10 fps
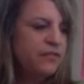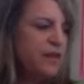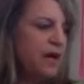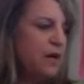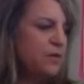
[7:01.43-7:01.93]

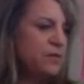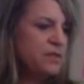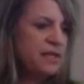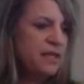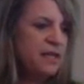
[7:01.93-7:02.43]

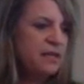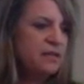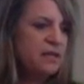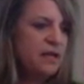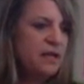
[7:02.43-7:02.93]
flowers,
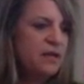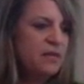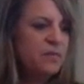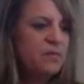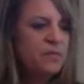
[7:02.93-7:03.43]
and
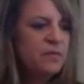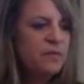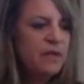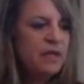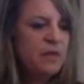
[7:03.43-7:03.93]

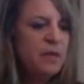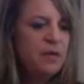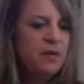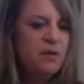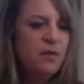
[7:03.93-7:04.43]
like
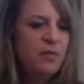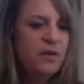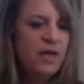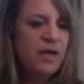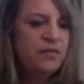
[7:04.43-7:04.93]
maybe a
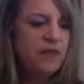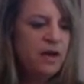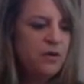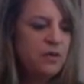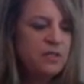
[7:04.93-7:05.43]
bouquet of
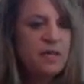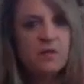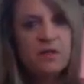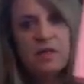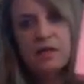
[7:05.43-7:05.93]
flowers.
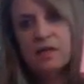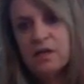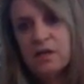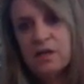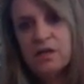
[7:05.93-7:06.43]
I'm going to
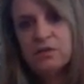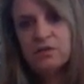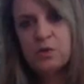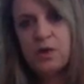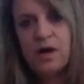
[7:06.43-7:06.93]

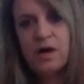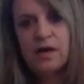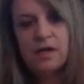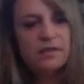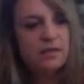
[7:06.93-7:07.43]

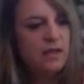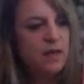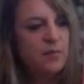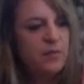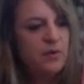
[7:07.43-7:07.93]
draw
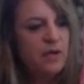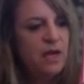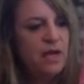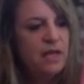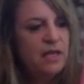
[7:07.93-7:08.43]
that
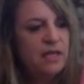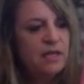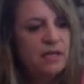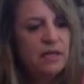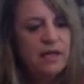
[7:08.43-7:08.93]

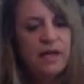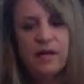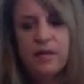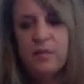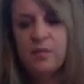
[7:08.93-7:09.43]
bouquet
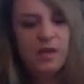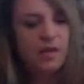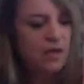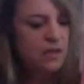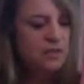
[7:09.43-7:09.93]
in.
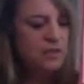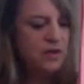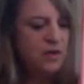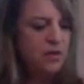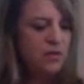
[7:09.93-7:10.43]

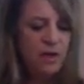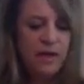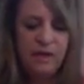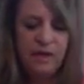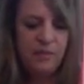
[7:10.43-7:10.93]
So
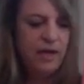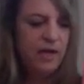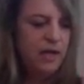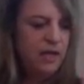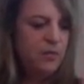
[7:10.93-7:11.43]
I think
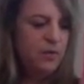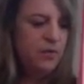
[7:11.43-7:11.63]
my